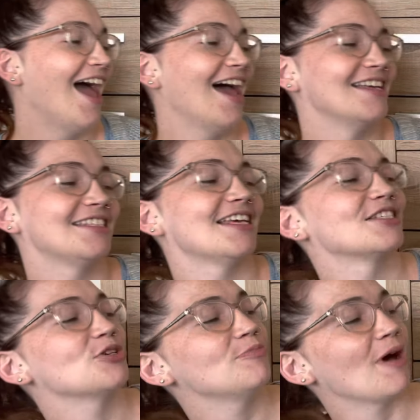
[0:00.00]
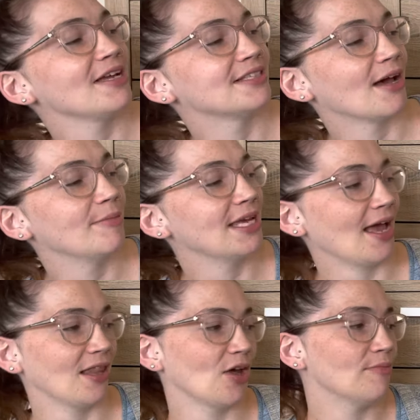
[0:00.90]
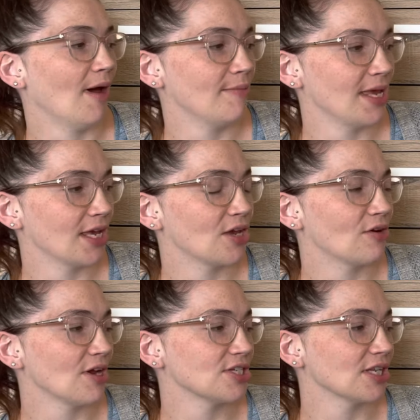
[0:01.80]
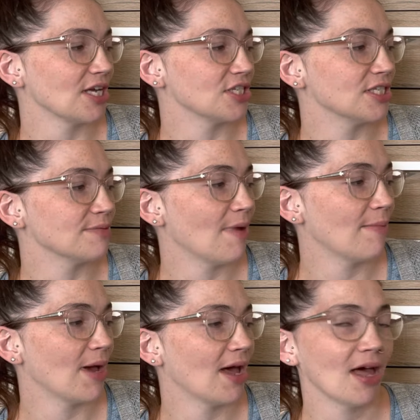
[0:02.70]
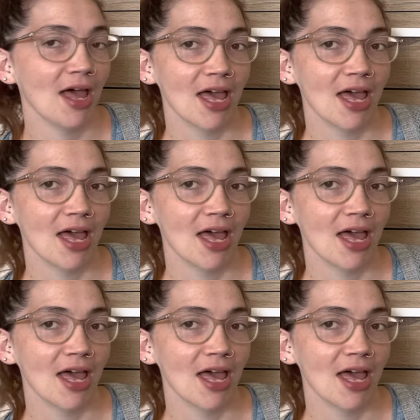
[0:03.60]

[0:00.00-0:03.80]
It says, goodbye tummy, hello mummy, congratulations mama,